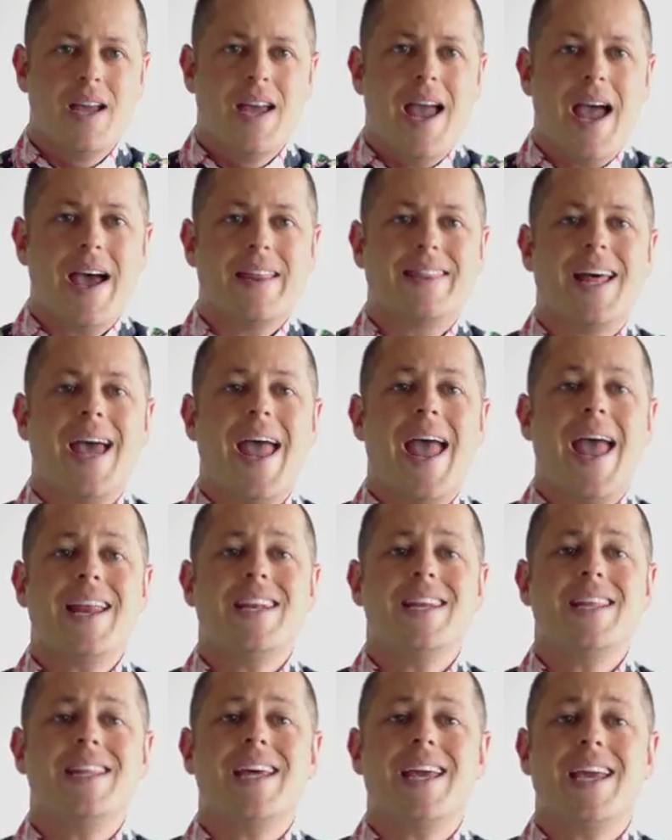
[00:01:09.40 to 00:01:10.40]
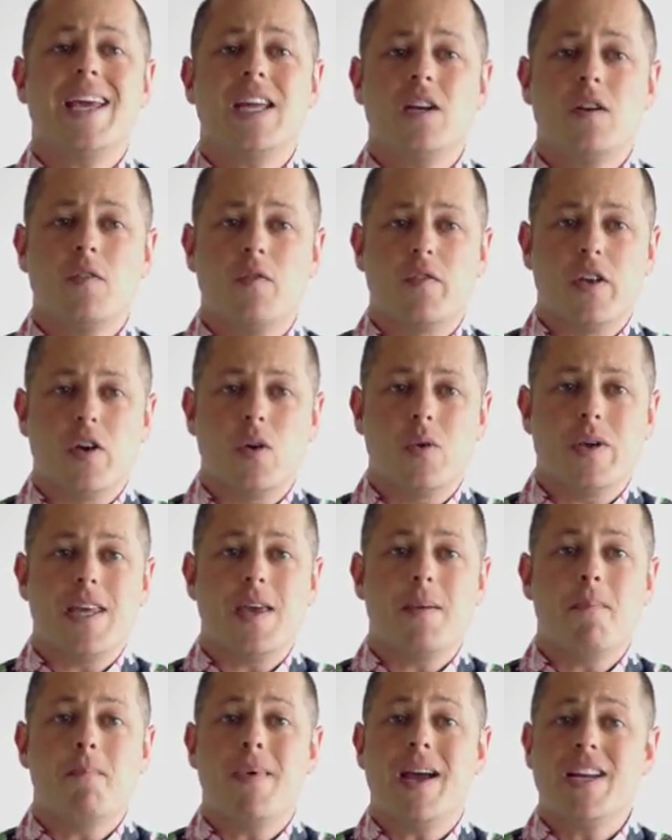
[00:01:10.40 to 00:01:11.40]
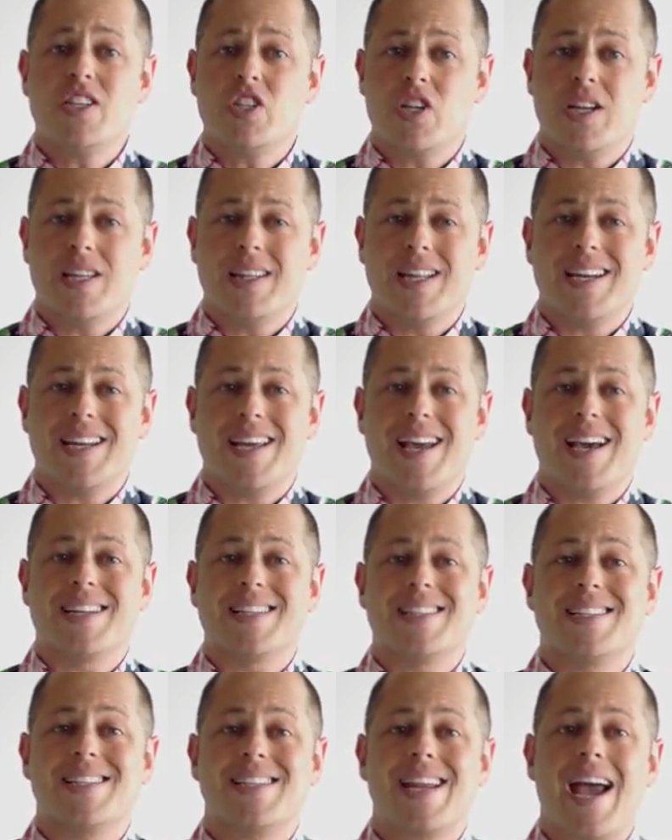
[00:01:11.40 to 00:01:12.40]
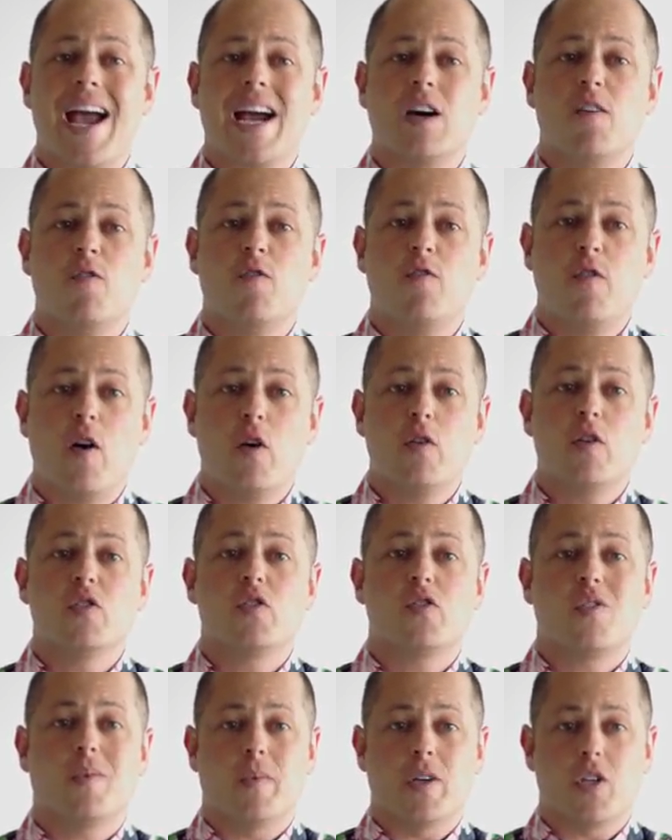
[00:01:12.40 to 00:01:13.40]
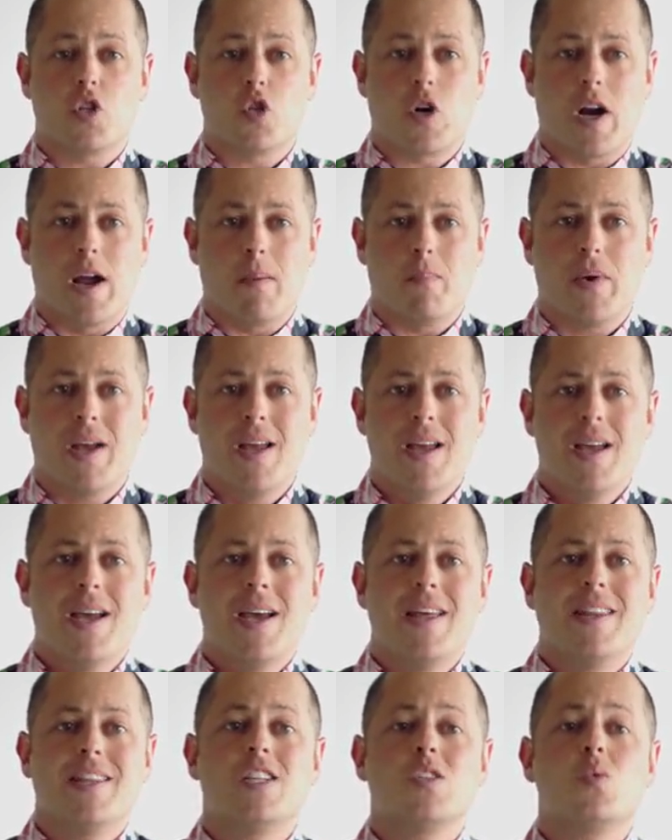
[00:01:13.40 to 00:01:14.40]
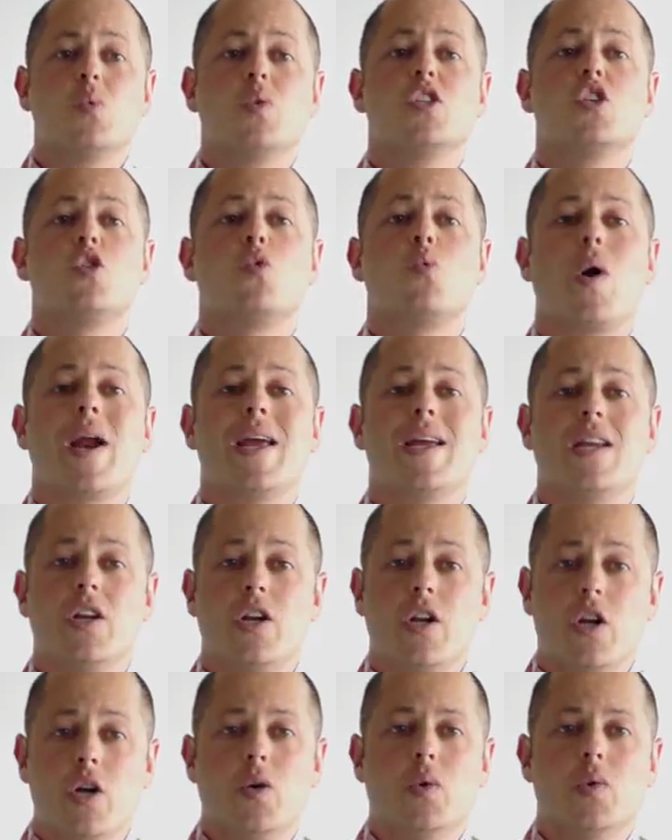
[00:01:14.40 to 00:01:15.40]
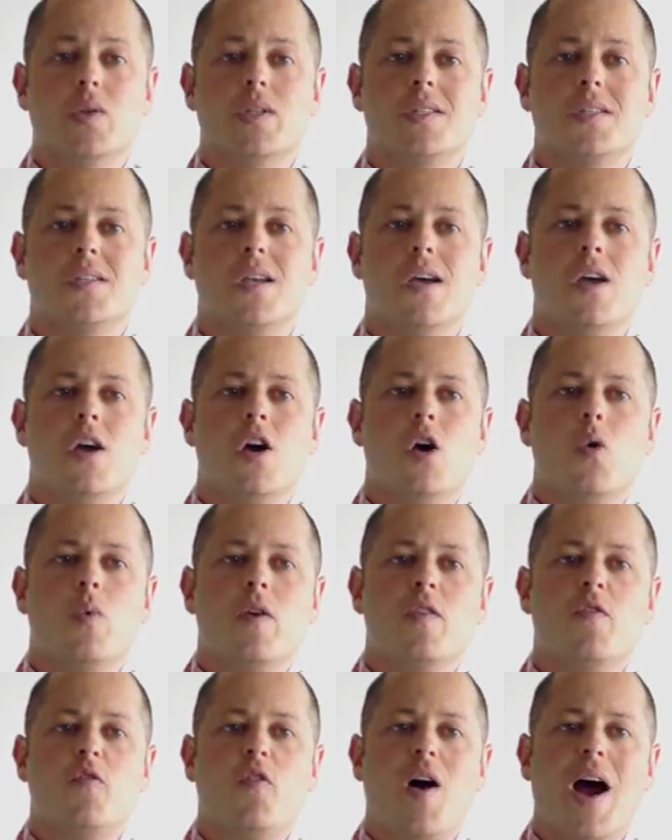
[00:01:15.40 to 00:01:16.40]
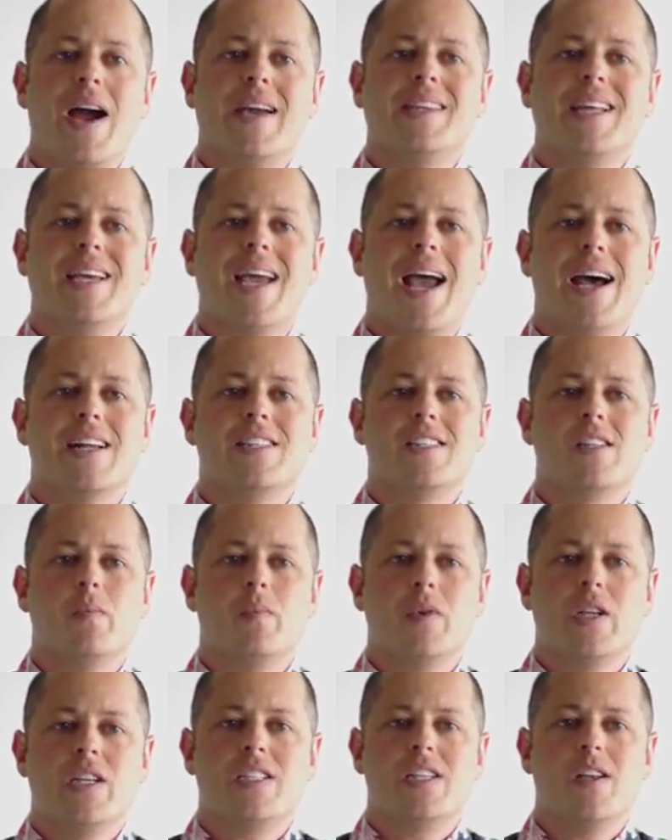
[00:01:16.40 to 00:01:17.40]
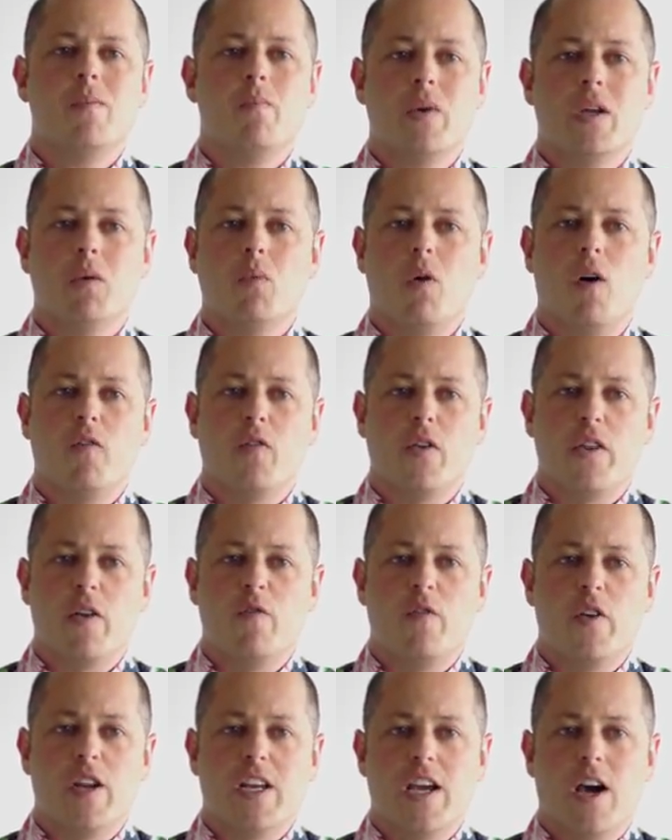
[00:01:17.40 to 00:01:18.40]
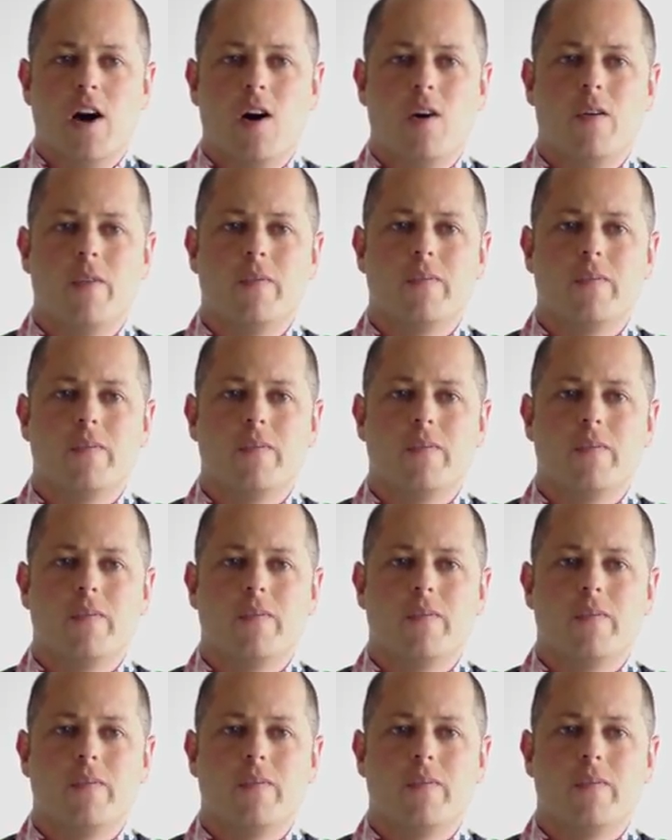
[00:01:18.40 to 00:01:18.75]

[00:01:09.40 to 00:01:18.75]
At the end of the interview, he mentioned that he had a stack of photos from the trip. This was great news. We finally had some decent B-roll for the video.